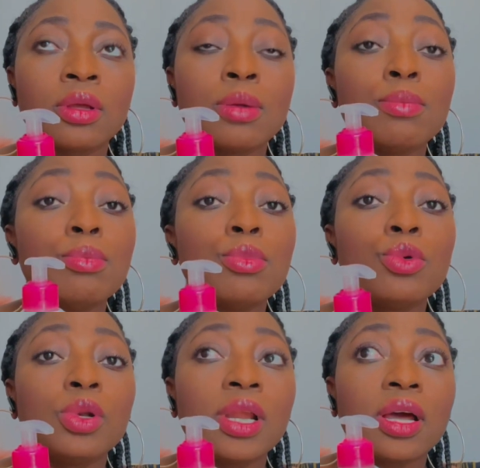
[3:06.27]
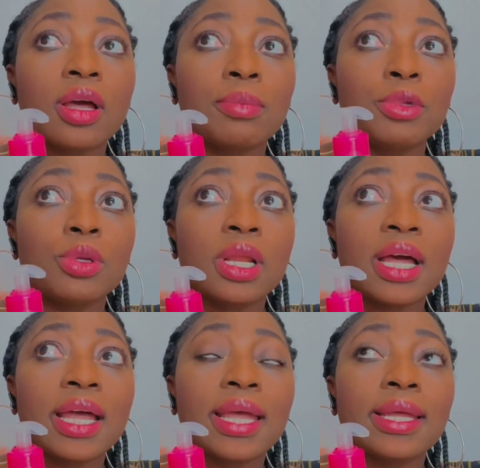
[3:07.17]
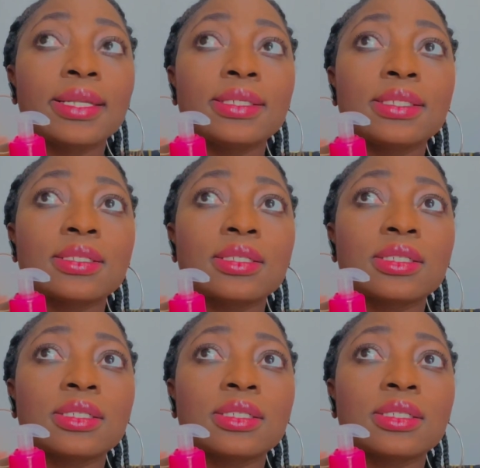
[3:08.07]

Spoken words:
Muller and